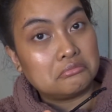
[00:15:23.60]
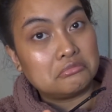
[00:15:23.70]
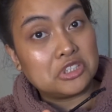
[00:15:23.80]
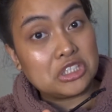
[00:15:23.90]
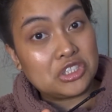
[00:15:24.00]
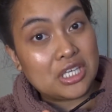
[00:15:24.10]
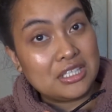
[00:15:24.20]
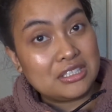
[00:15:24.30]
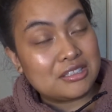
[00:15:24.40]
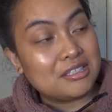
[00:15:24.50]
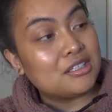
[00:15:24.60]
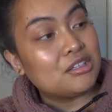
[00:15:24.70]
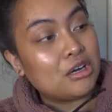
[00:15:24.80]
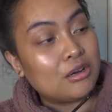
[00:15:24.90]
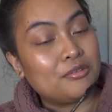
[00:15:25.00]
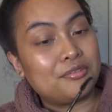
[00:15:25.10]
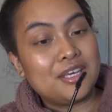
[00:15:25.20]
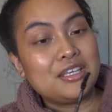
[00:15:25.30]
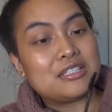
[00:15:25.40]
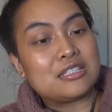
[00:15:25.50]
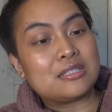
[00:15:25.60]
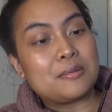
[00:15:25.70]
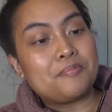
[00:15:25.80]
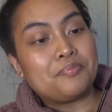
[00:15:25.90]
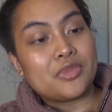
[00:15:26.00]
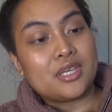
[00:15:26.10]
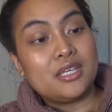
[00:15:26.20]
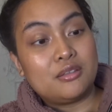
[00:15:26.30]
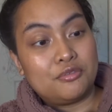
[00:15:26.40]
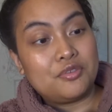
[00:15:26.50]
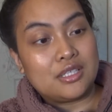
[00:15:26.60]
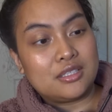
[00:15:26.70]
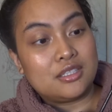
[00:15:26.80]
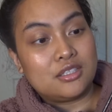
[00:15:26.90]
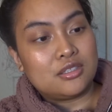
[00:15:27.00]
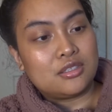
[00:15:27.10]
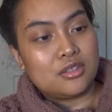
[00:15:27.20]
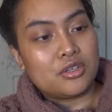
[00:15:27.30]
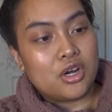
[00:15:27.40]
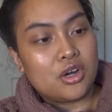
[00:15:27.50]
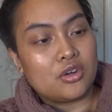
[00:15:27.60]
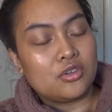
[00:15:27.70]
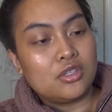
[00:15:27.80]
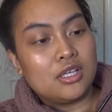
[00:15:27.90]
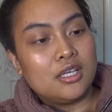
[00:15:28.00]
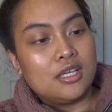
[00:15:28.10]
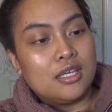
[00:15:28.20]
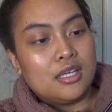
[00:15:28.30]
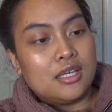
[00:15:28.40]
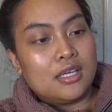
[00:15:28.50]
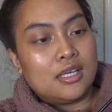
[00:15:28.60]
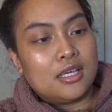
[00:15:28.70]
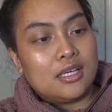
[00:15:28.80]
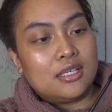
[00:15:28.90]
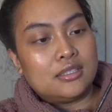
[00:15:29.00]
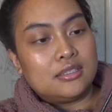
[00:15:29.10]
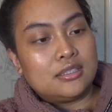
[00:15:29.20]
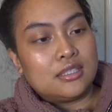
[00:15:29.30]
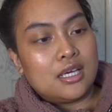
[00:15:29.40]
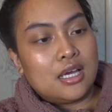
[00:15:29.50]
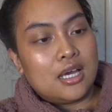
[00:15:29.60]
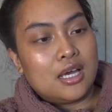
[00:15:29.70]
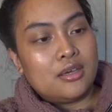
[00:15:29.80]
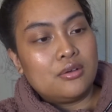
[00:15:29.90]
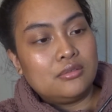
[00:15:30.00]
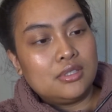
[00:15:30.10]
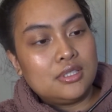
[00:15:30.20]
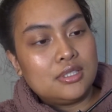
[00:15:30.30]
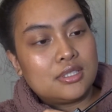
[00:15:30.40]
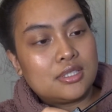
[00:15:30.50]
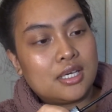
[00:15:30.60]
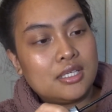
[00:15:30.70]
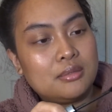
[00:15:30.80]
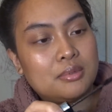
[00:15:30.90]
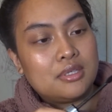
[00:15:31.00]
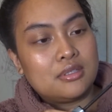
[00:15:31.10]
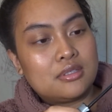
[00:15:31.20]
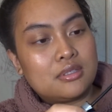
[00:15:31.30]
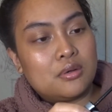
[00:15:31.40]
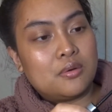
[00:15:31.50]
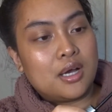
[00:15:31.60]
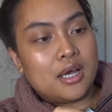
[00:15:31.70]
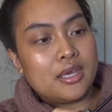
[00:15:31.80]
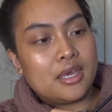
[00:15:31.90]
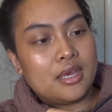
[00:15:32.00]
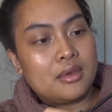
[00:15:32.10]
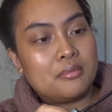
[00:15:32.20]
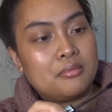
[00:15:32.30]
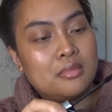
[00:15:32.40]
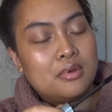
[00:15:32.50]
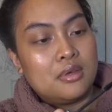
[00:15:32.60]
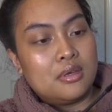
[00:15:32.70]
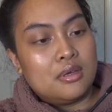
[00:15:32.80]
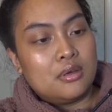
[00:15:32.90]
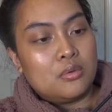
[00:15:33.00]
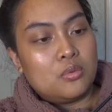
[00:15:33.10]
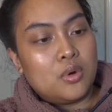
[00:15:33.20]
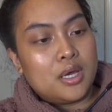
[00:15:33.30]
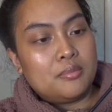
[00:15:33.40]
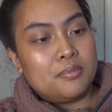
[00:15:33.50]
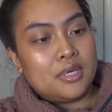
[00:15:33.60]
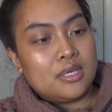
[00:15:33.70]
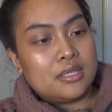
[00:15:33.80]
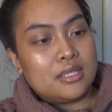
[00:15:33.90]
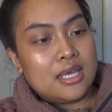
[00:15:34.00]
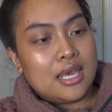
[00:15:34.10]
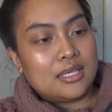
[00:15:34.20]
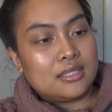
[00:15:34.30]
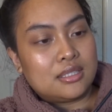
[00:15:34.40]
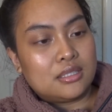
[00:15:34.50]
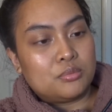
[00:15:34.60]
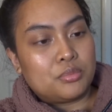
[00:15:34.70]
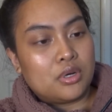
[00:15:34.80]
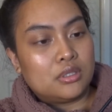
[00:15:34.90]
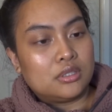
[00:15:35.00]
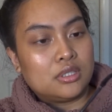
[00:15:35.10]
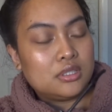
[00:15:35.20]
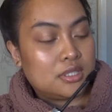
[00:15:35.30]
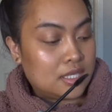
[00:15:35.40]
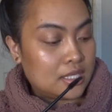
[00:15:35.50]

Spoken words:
suggests, curl fix. It fixes your curl, and I only need a tiny bit, so I am wiping the excess product